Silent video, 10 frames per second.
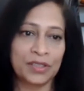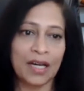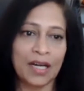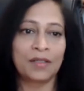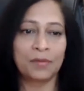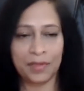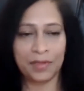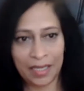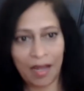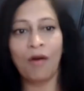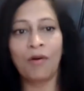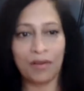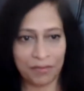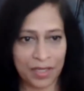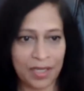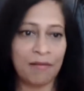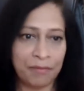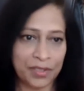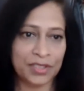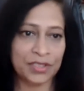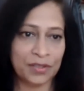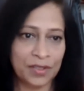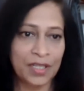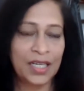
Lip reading: You got to get out of that comfort zone.